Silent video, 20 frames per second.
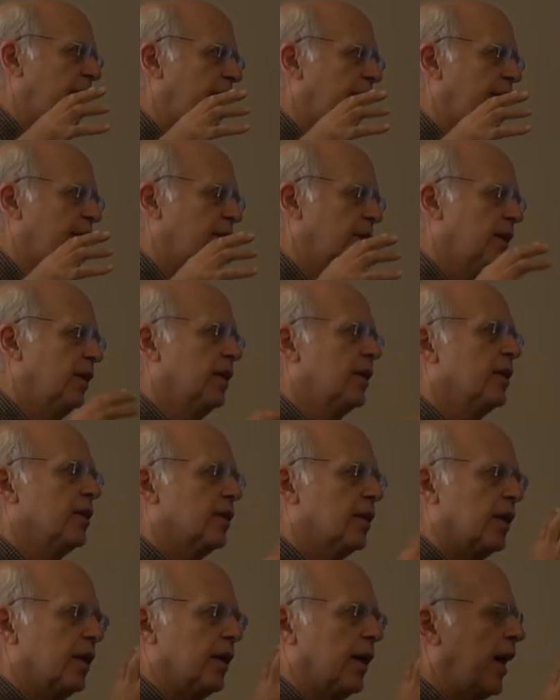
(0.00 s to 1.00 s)
at,
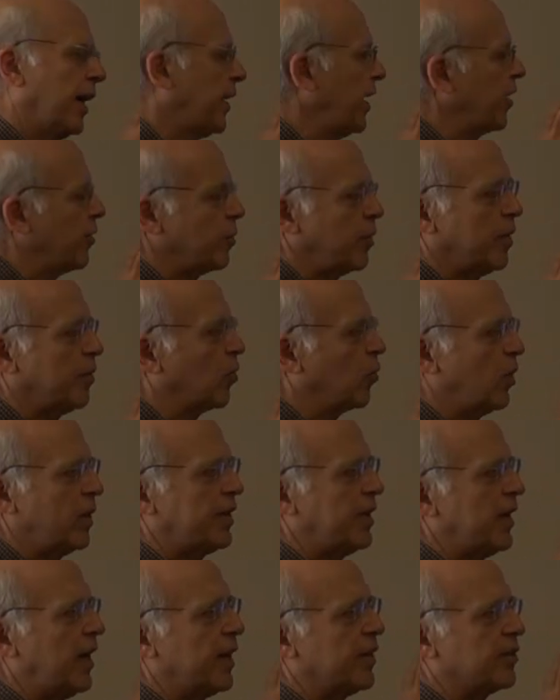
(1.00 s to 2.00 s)
uh, I can't remember what
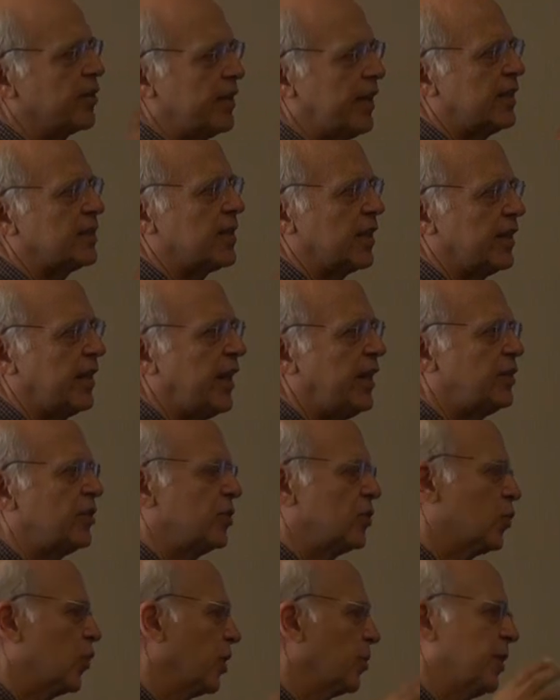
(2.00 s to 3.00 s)
the other
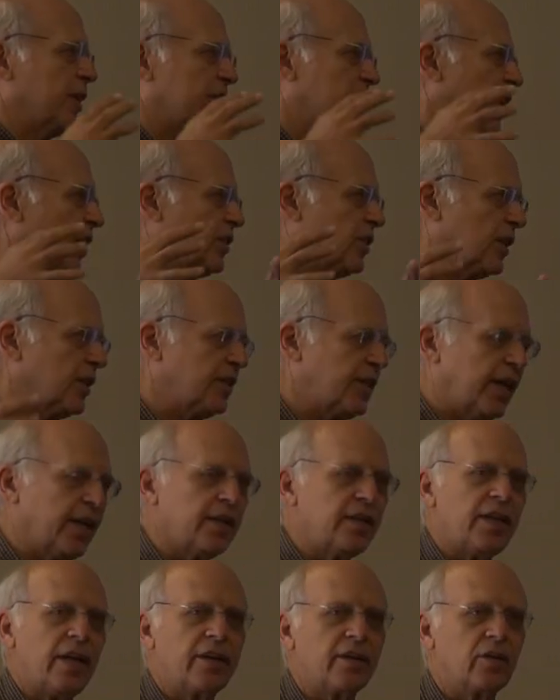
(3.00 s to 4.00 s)
designations were, but essentially
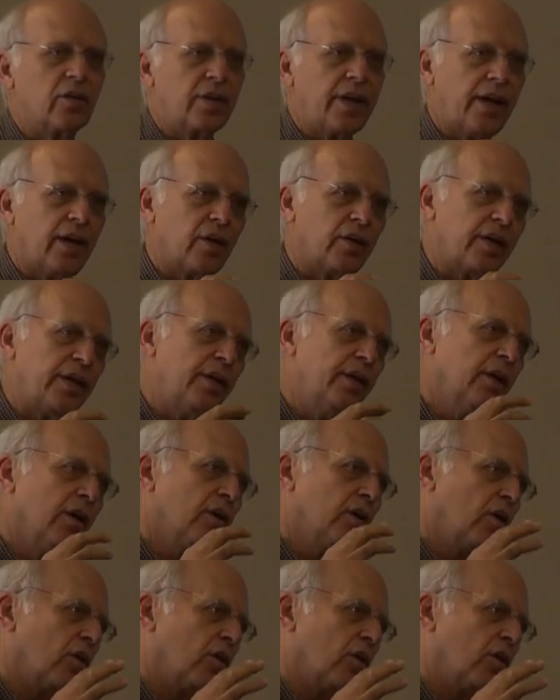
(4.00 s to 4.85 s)
San Diego County,